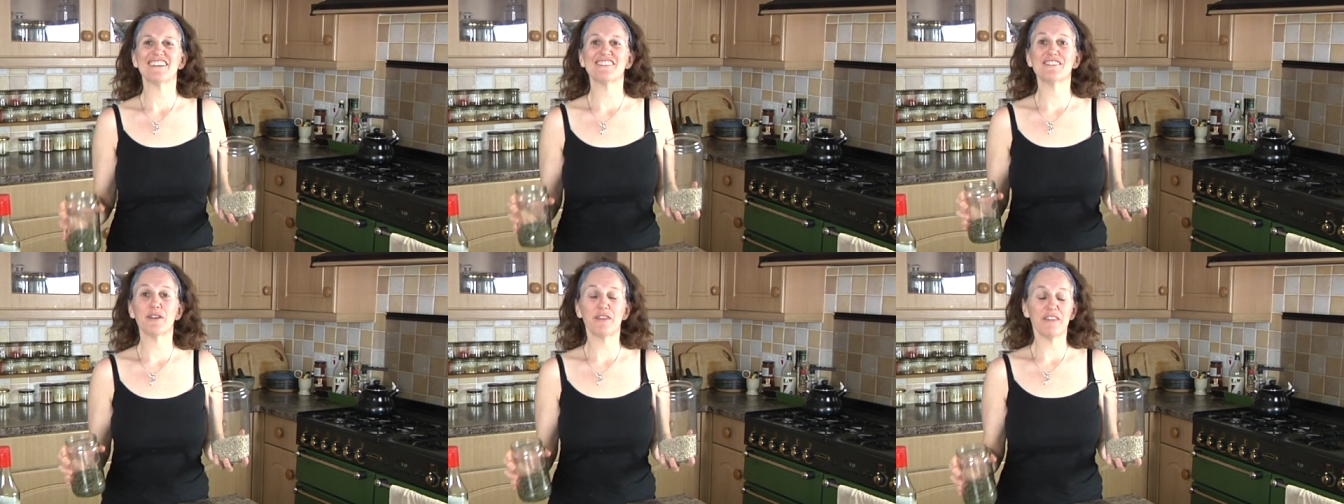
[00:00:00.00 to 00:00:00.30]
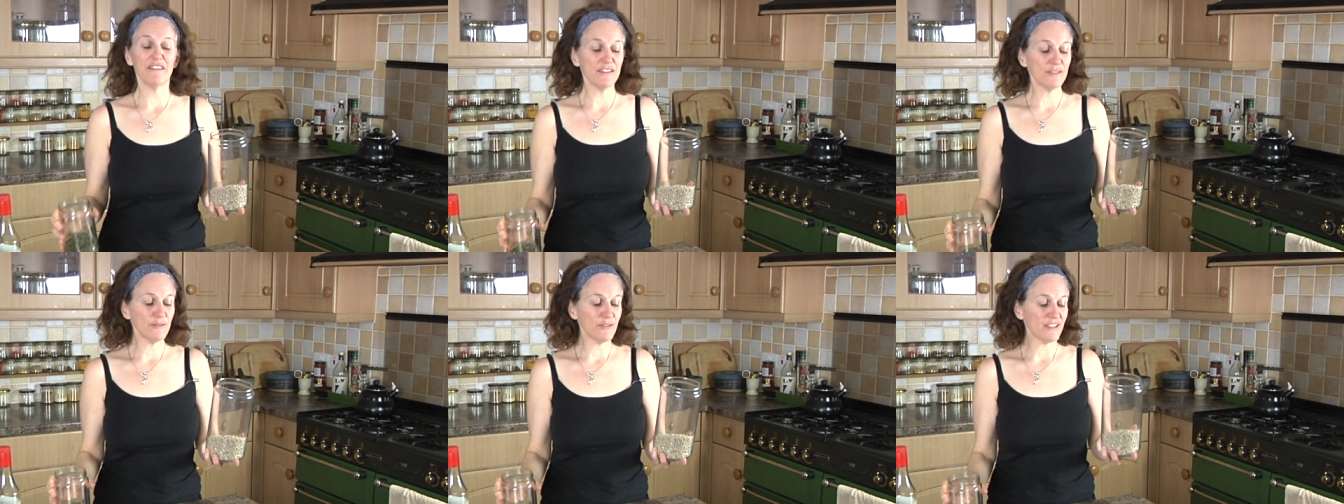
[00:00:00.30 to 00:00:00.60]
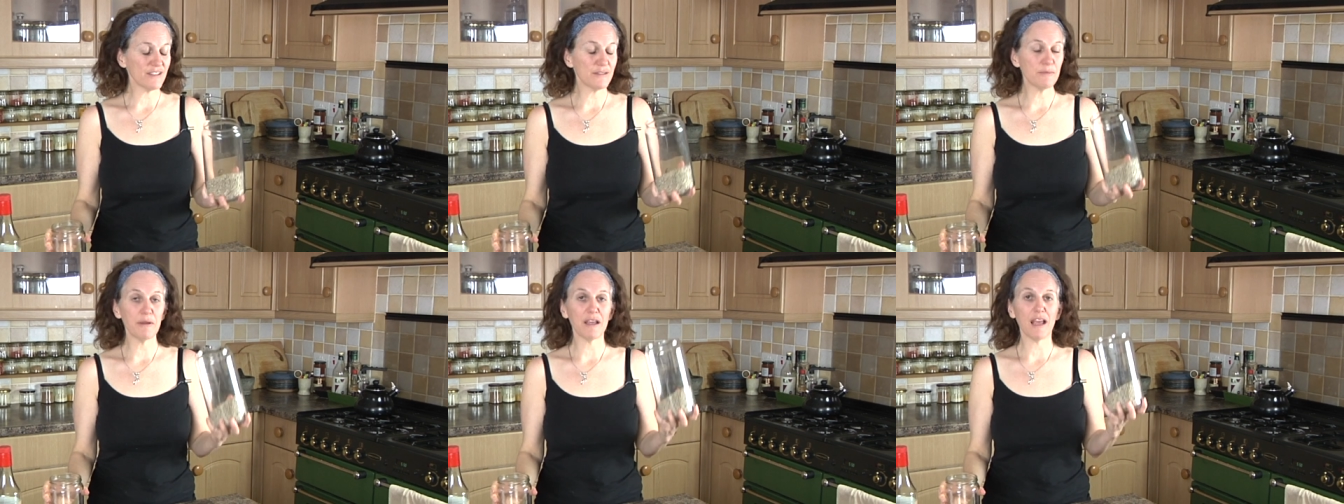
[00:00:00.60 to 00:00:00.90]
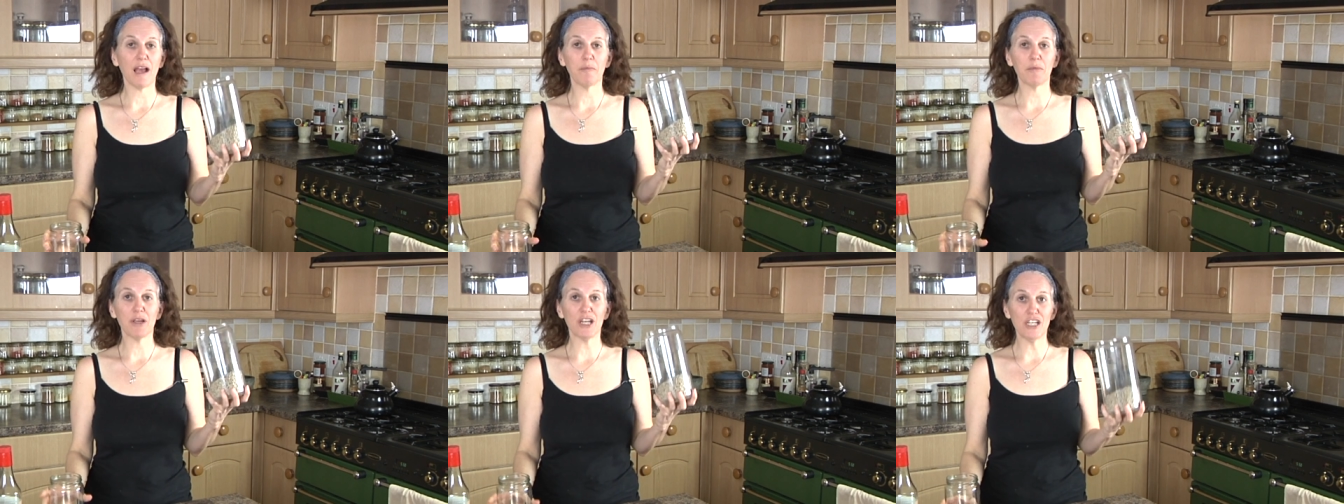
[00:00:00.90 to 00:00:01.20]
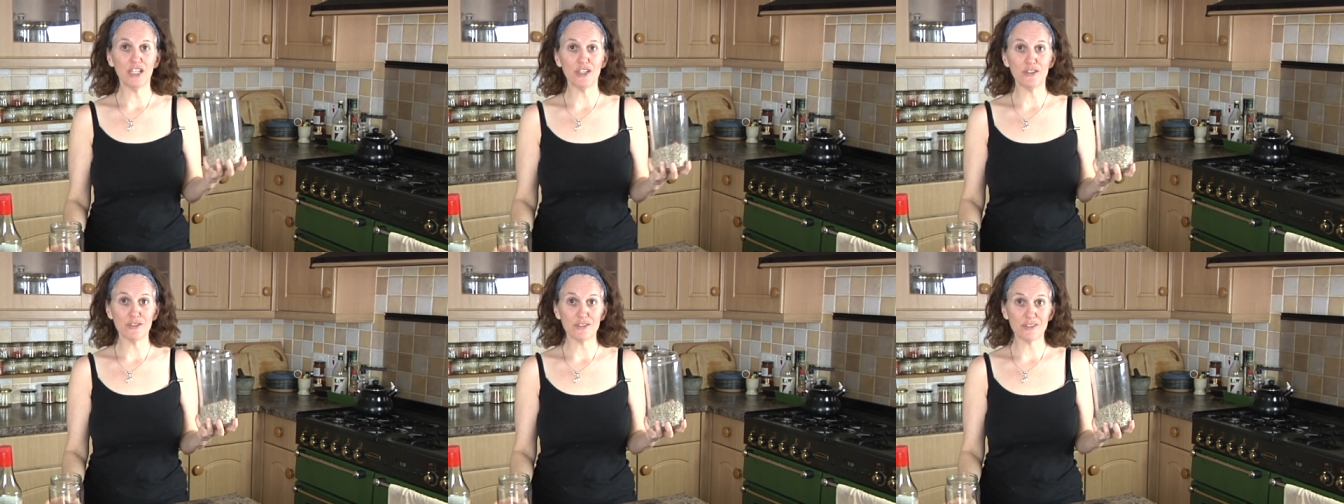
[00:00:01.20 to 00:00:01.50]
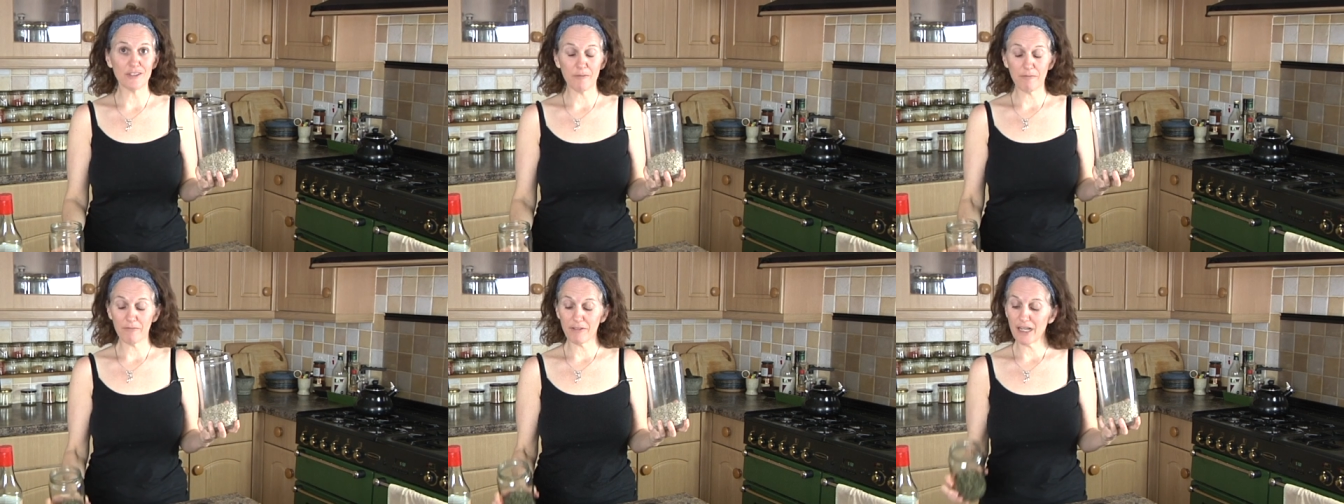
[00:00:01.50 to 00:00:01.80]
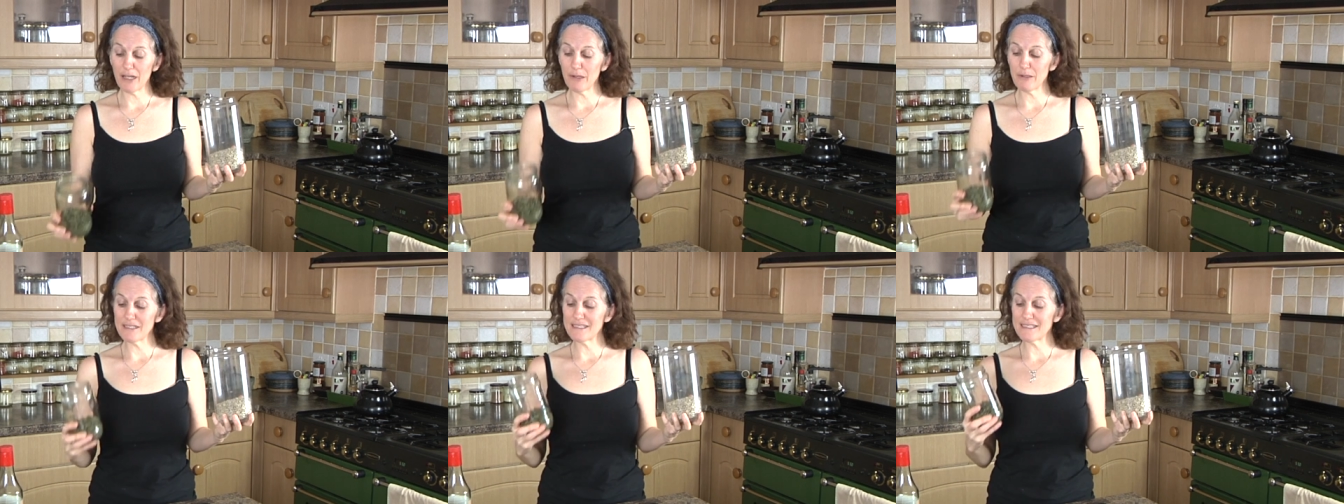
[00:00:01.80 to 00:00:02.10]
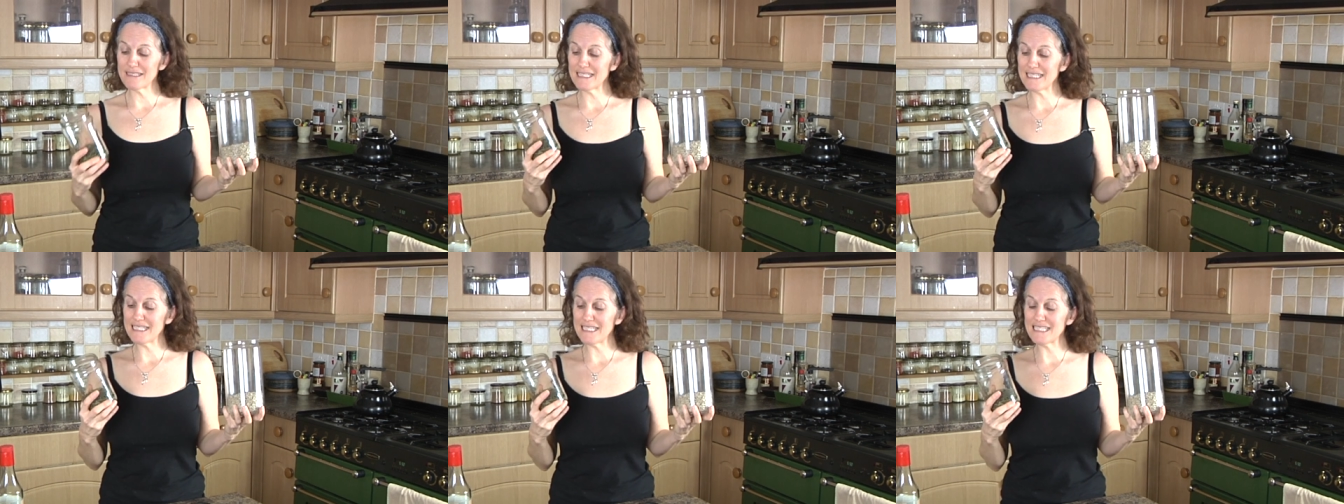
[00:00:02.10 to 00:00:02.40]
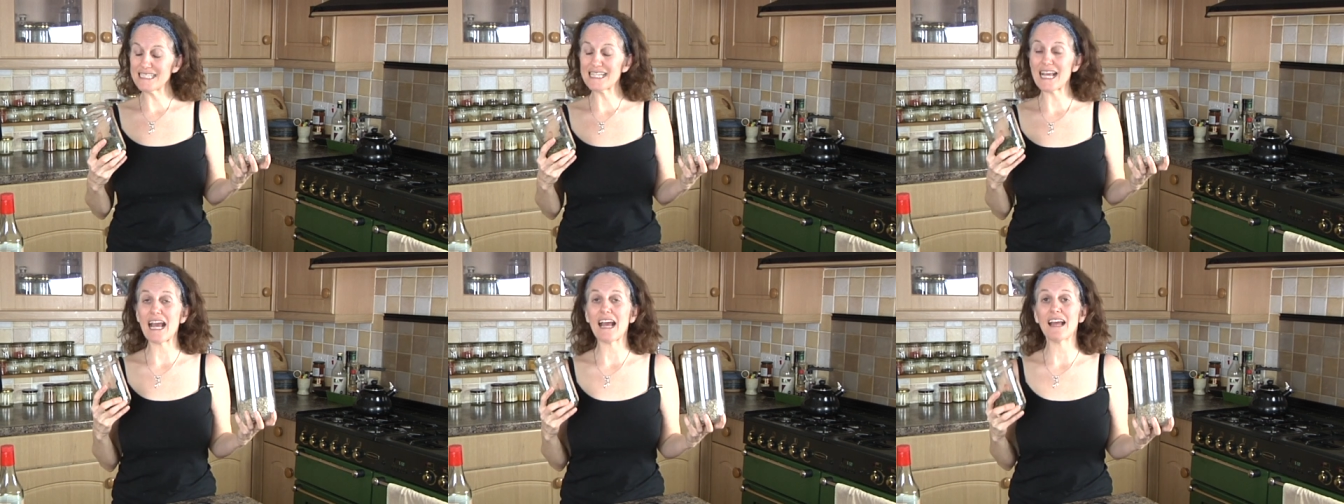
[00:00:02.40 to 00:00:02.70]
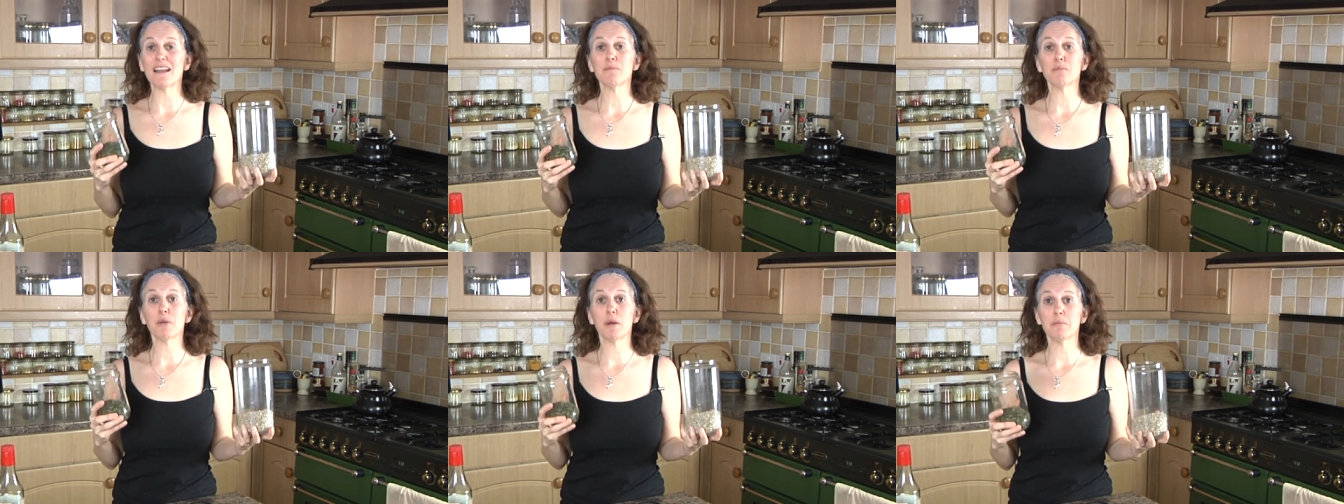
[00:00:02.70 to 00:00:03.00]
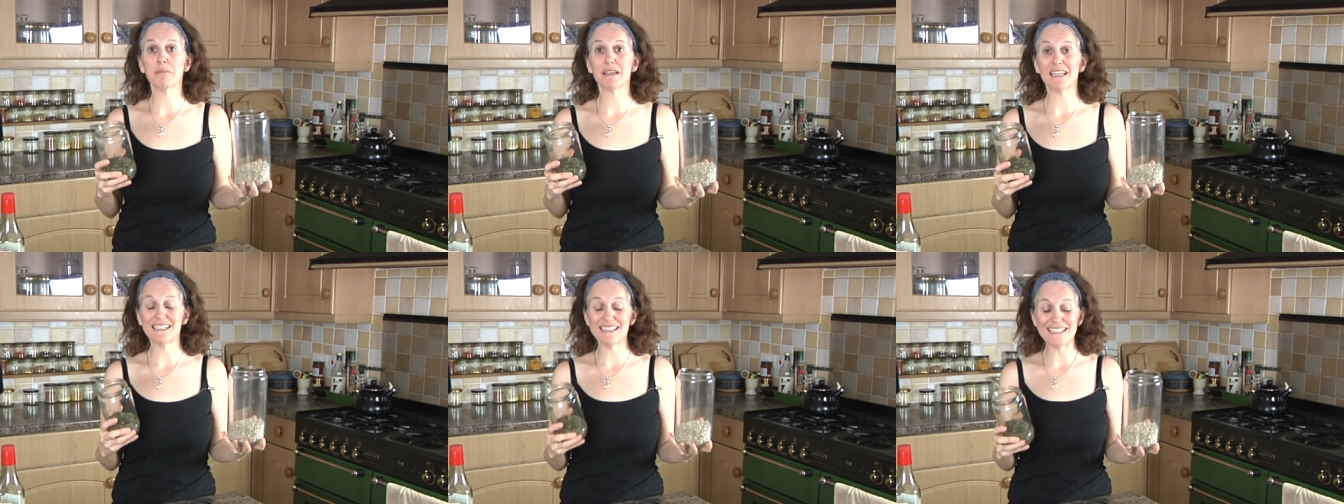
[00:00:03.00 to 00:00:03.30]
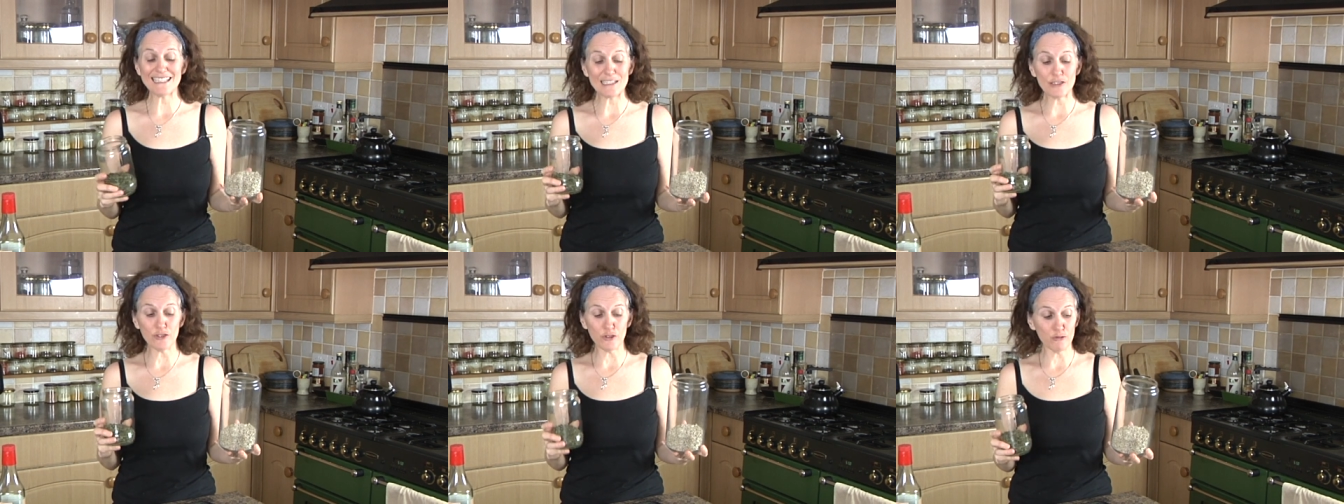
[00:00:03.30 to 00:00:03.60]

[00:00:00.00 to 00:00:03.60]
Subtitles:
So in this recipe I'm going to use sunflower seeds and pumpkin seeds.